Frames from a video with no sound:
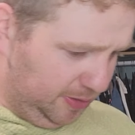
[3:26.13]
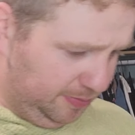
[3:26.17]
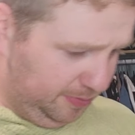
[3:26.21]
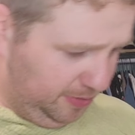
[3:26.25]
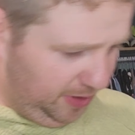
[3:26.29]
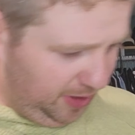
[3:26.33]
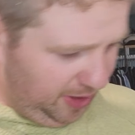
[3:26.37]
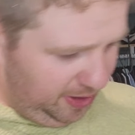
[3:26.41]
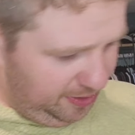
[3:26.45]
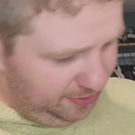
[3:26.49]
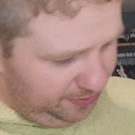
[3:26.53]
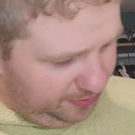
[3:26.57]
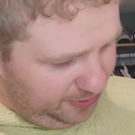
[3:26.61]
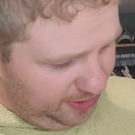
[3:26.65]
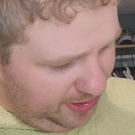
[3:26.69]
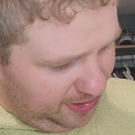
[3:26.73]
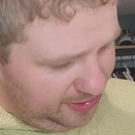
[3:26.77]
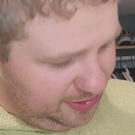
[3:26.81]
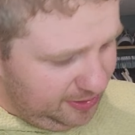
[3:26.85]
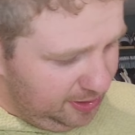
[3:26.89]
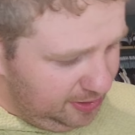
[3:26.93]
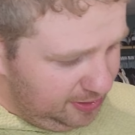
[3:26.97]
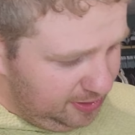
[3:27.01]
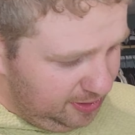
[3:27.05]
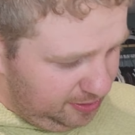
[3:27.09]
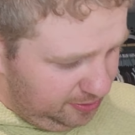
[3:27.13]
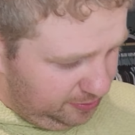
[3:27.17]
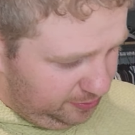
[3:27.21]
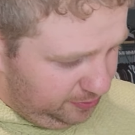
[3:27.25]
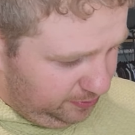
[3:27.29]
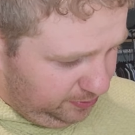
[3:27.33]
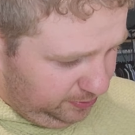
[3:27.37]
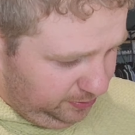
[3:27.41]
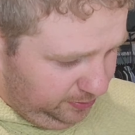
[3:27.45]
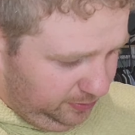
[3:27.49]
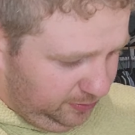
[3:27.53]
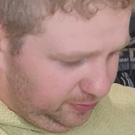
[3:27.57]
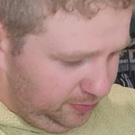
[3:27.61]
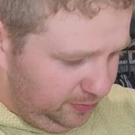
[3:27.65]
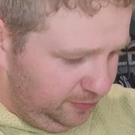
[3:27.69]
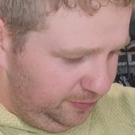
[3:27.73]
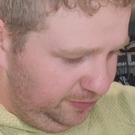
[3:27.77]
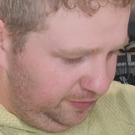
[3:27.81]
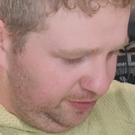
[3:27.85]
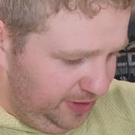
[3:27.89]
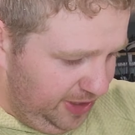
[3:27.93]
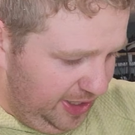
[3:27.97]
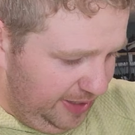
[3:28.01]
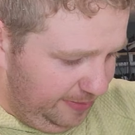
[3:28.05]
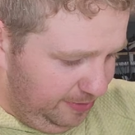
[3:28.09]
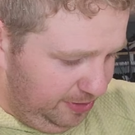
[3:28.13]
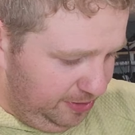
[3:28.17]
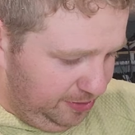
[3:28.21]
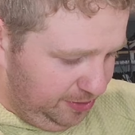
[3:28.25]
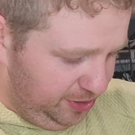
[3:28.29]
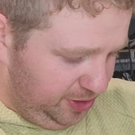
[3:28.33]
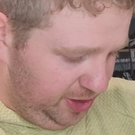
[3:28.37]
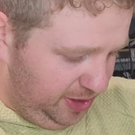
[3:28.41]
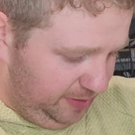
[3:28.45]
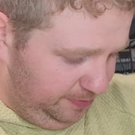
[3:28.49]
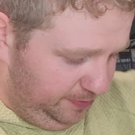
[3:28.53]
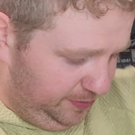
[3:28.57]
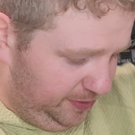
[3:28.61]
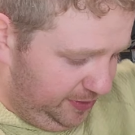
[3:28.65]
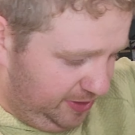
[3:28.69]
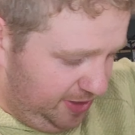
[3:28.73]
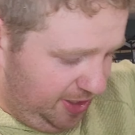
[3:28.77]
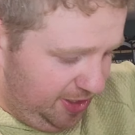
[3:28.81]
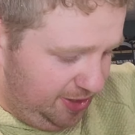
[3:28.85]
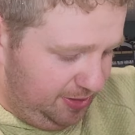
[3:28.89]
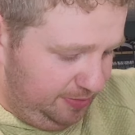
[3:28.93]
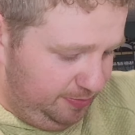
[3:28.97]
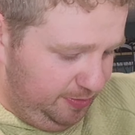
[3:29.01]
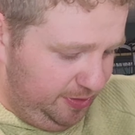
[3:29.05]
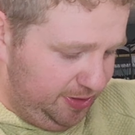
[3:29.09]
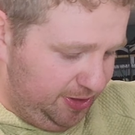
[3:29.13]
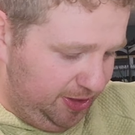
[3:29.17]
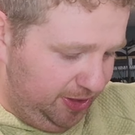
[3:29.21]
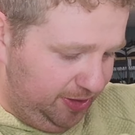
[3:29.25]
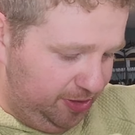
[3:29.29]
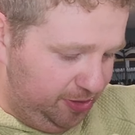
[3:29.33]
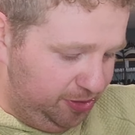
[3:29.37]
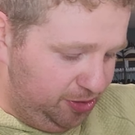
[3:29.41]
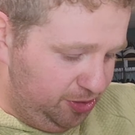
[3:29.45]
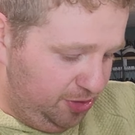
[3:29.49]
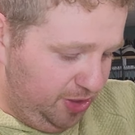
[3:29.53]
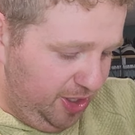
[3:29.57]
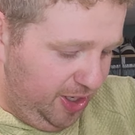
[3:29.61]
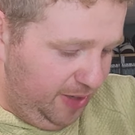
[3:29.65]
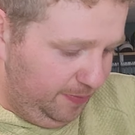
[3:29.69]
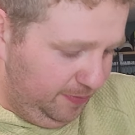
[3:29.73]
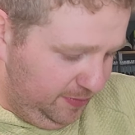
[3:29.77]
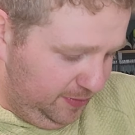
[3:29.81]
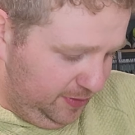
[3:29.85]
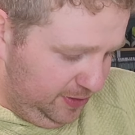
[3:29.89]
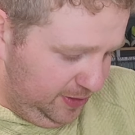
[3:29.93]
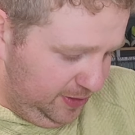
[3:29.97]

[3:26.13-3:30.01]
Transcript: But otherwise, it's in phenomenal shape besides missing the strap.